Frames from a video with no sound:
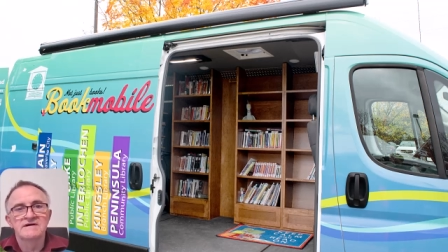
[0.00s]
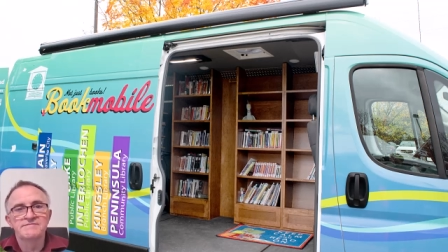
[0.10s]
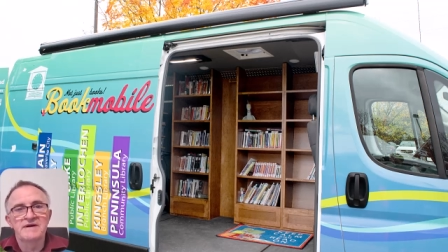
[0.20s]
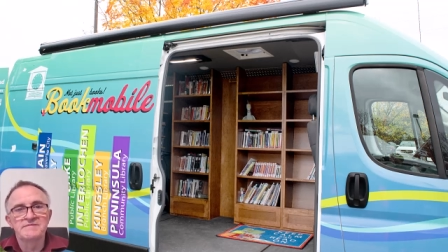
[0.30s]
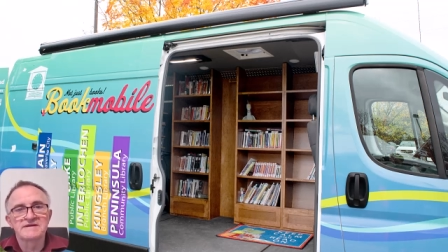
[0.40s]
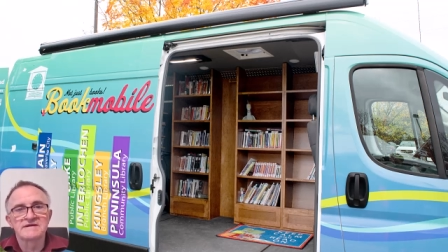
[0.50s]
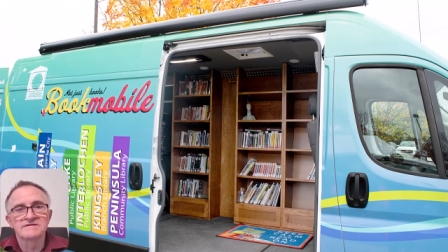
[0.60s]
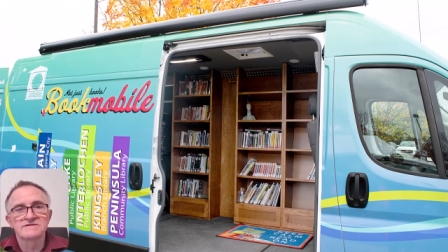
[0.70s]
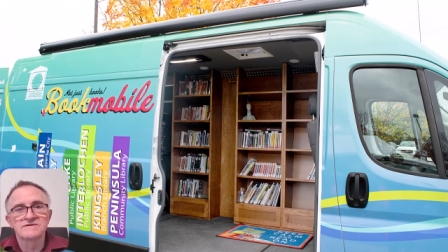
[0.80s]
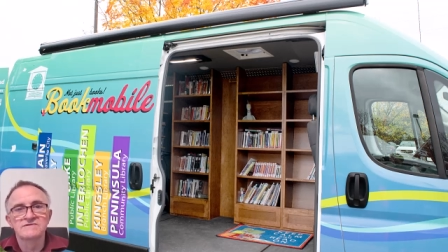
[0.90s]
of public
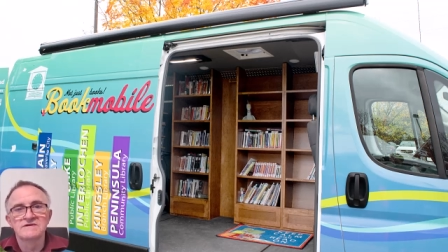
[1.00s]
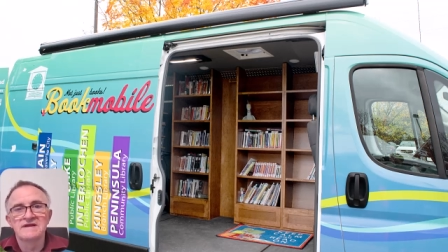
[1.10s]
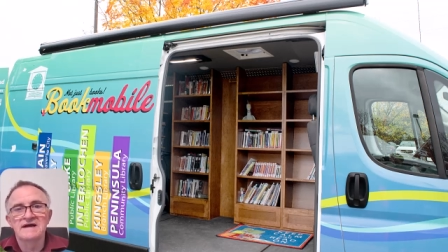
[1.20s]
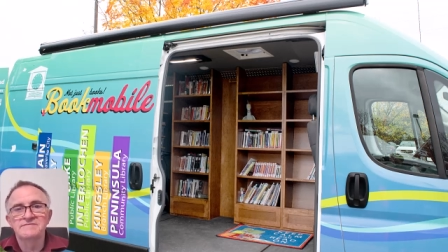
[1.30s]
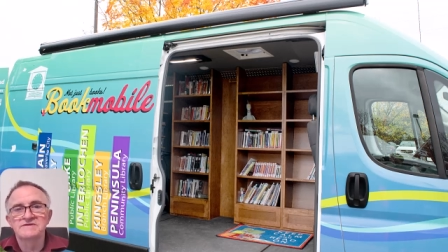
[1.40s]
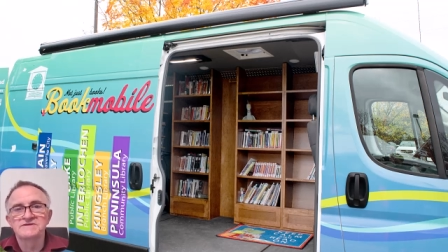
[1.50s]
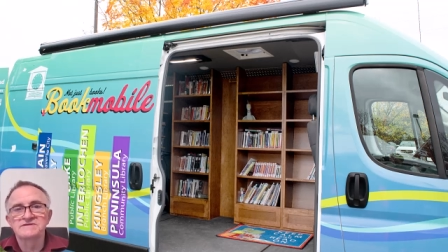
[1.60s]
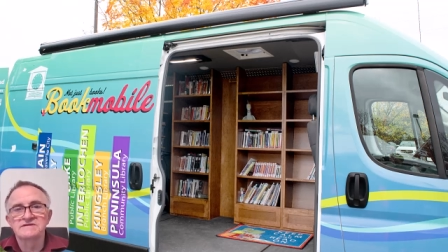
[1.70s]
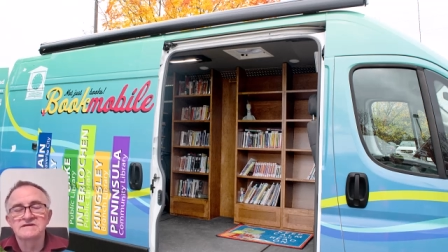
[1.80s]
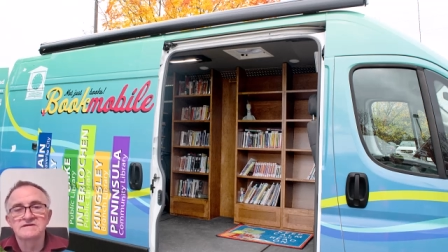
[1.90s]
and school
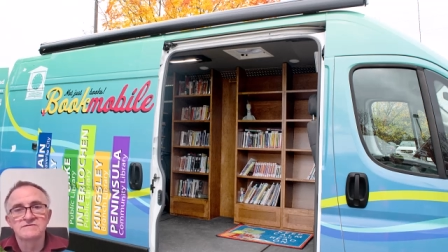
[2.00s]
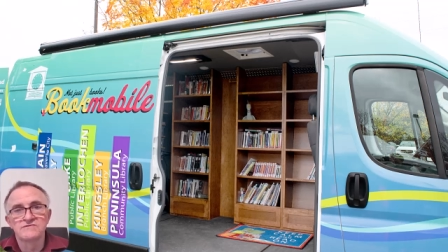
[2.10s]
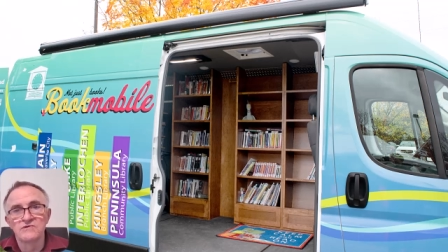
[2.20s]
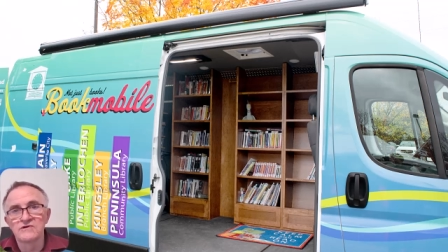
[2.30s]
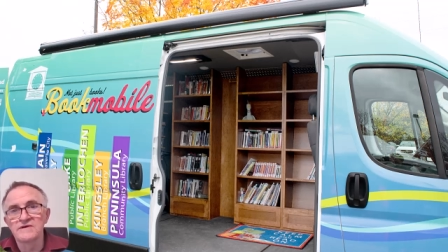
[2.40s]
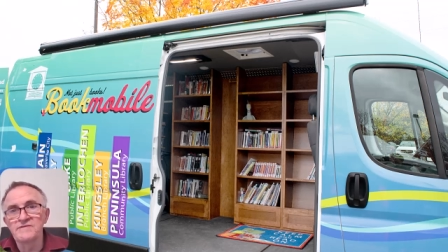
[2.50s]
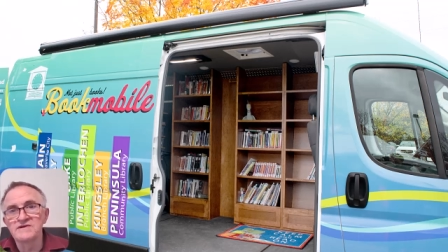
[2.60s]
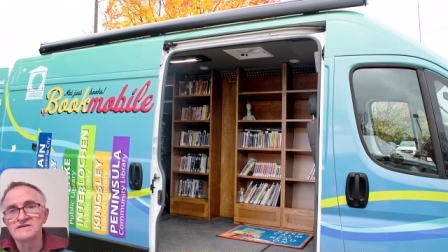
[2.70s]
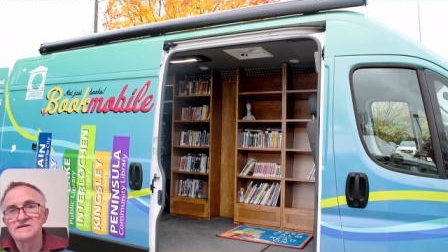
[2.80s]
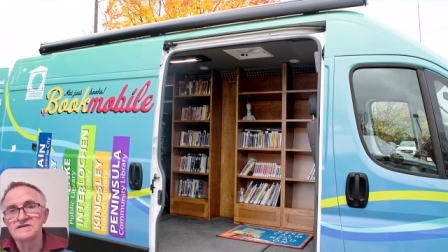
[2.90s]
libraries in rural
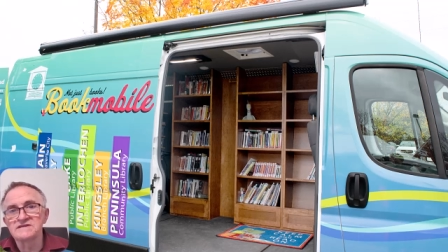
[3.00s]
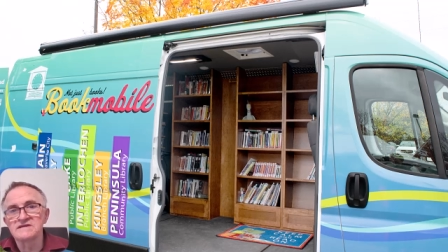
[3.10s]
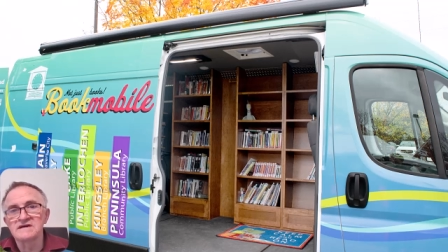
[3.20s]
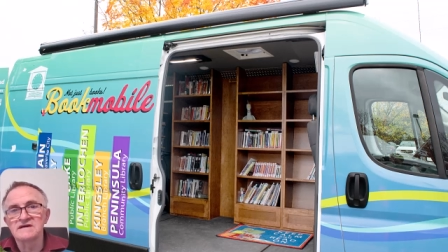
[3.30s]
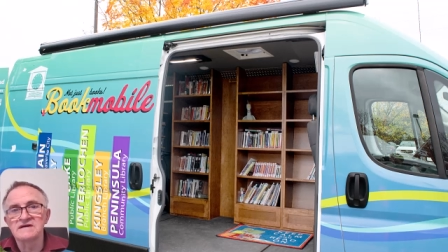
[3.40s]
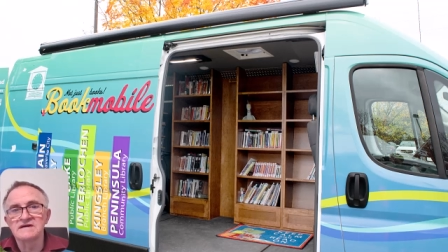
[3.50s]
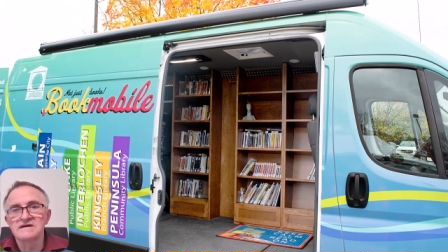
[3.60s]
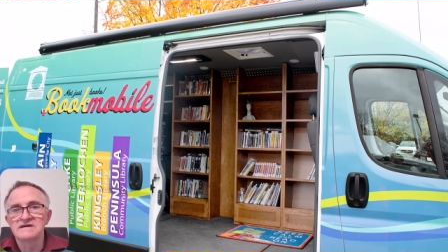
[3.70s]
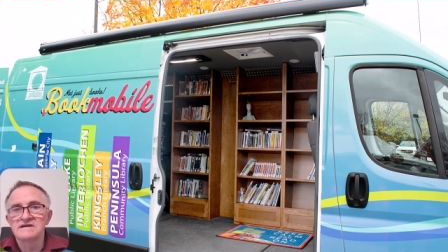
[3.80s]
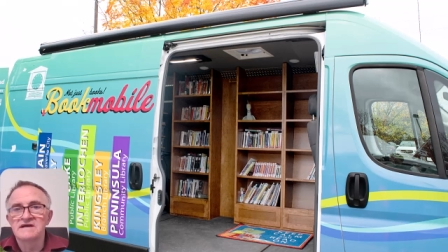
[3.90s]
communities,
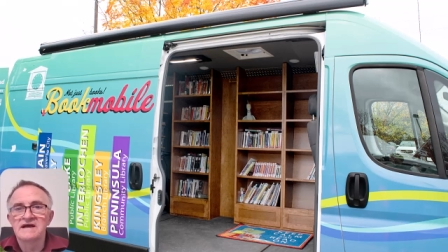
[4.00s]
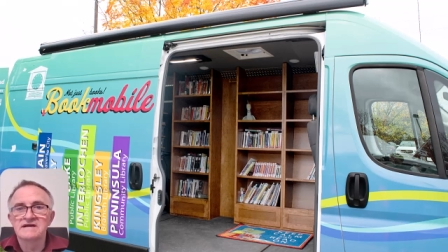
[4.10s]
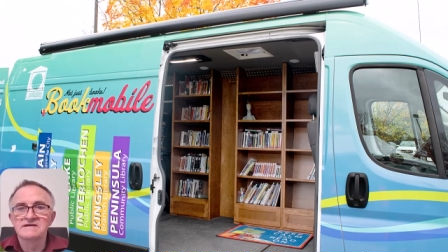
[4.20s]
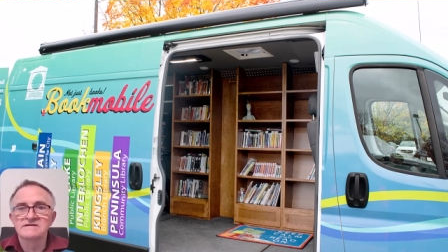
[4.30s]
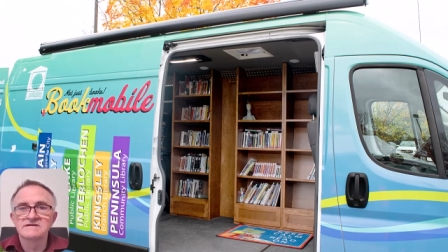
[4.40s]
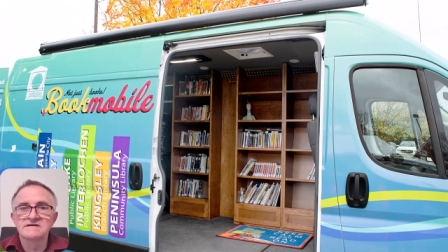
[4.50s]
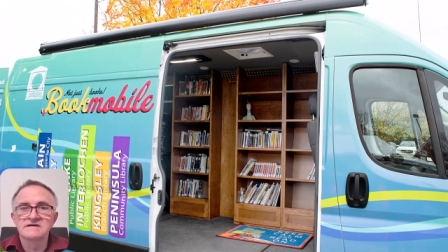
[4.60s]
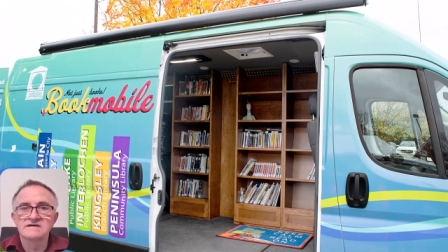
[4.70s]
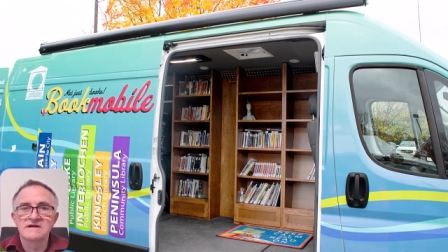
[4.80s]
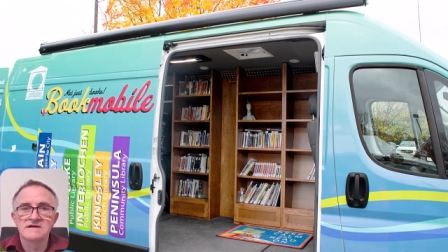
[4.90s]

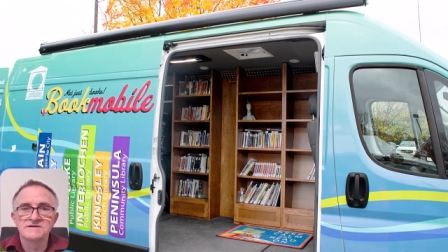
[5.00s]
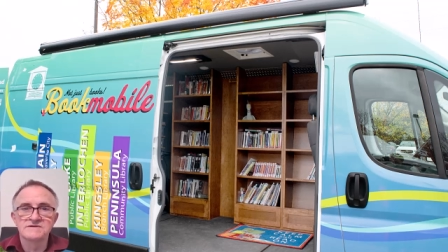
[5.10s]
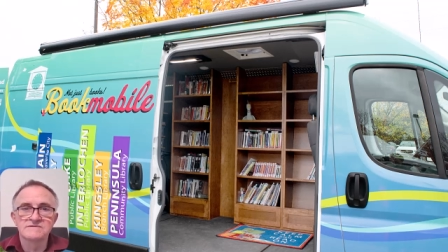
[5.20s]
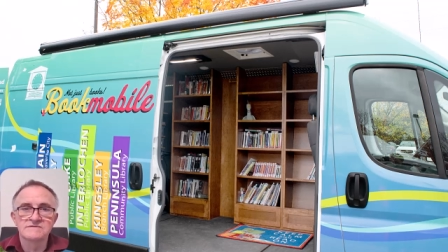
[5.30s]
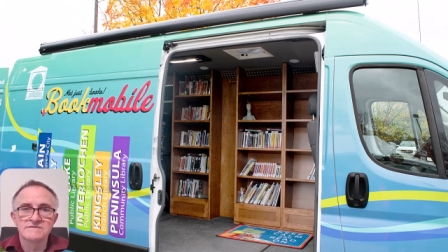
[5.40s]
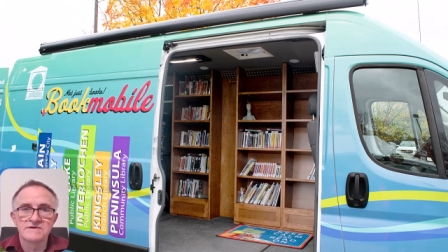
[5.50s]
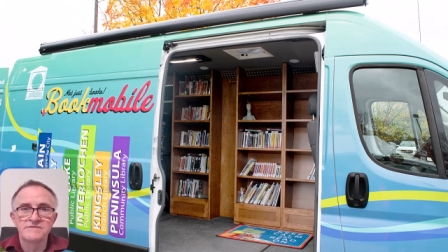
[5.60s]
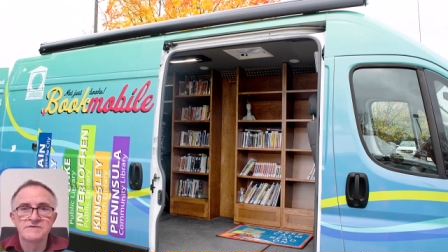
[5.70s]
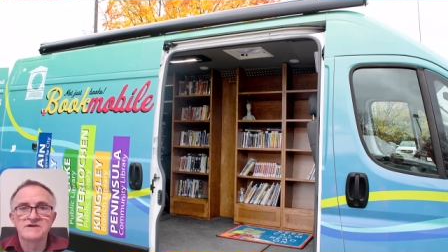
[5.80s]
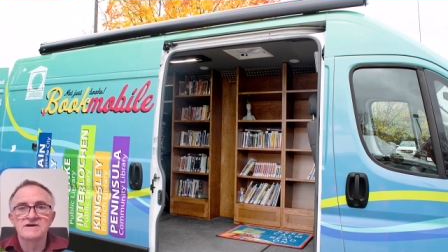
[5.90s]
and also
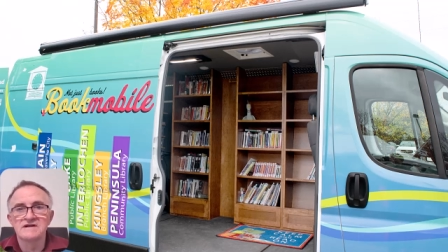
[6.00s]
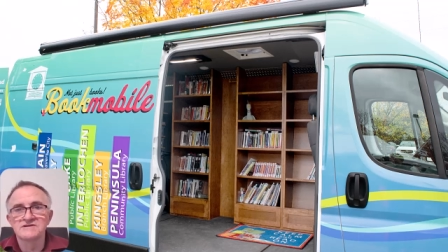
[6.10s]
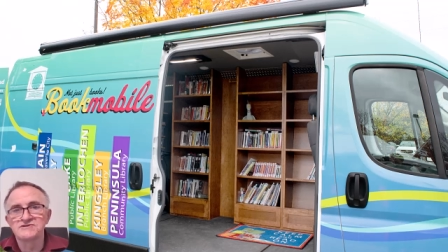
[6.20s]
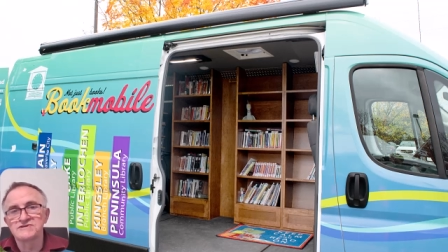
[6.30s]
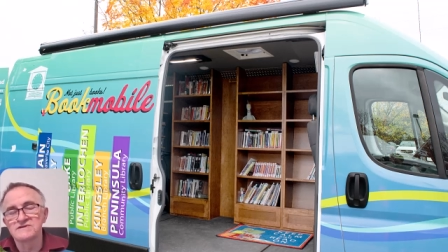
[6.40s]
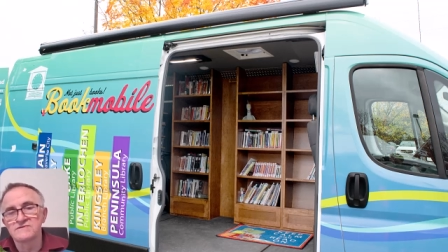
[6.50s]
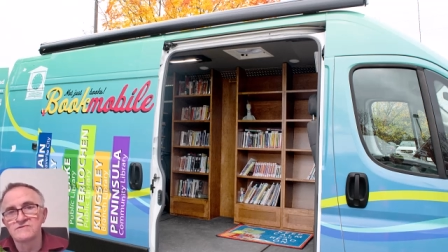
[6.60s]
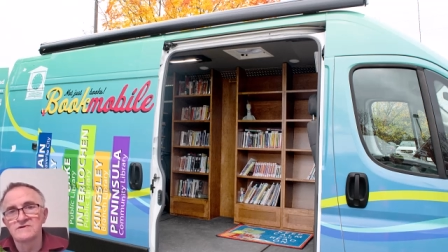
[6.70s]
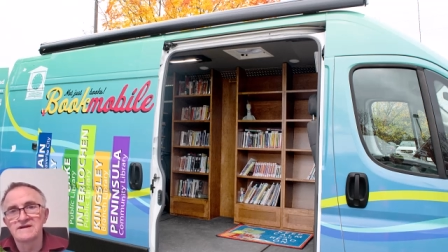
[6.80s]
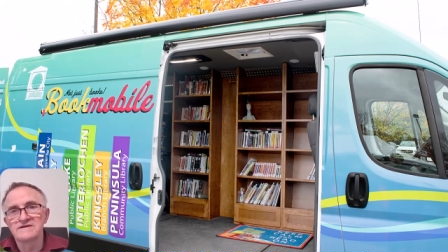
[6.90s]
community colleges in the
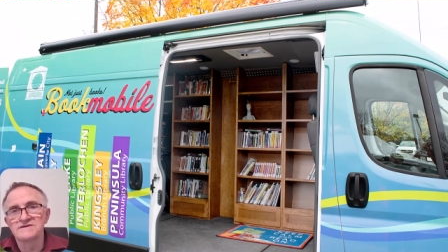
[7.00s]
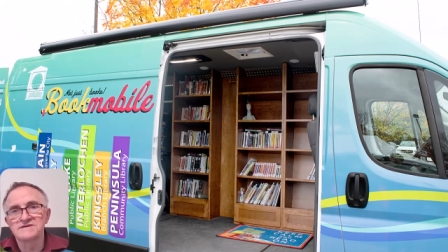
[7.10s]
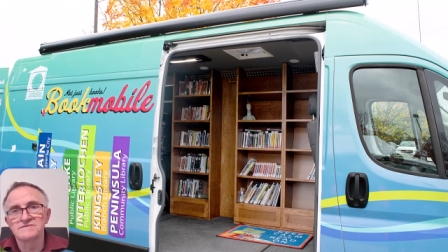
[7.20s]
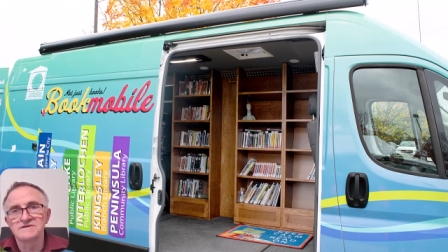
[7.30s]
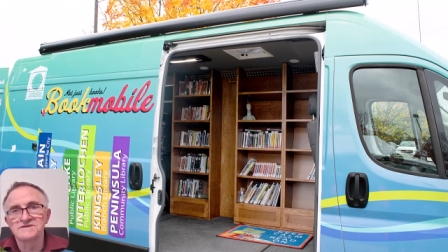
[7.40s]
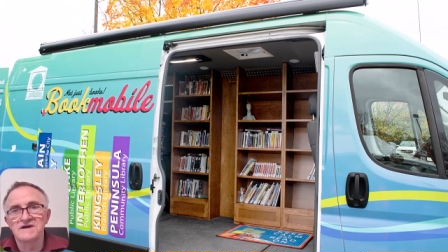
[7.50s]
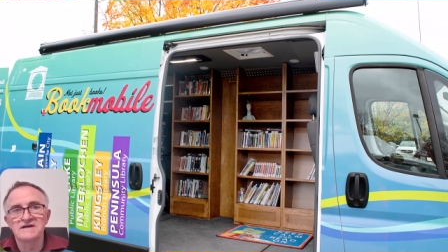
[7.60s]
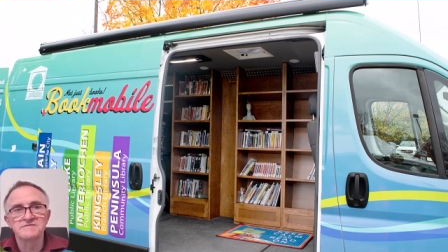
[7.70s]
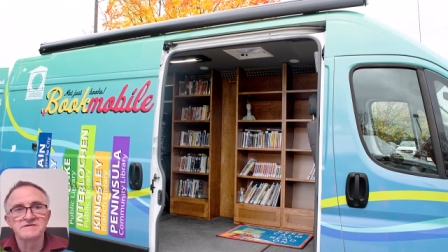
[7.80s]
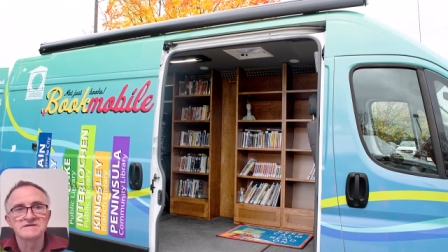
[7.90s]
rural areas, as well as
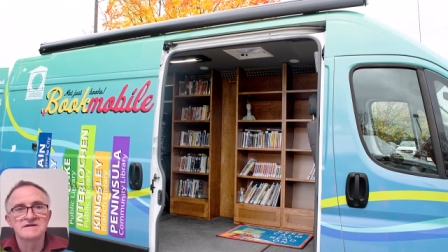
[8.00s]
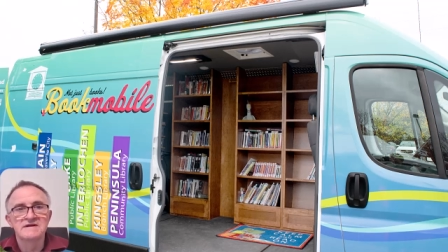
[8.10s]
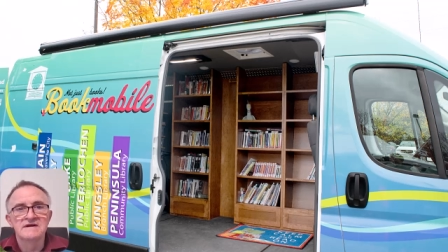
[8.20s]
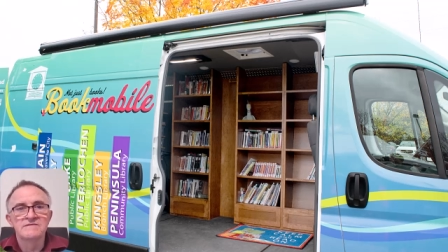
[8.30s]
hospitals,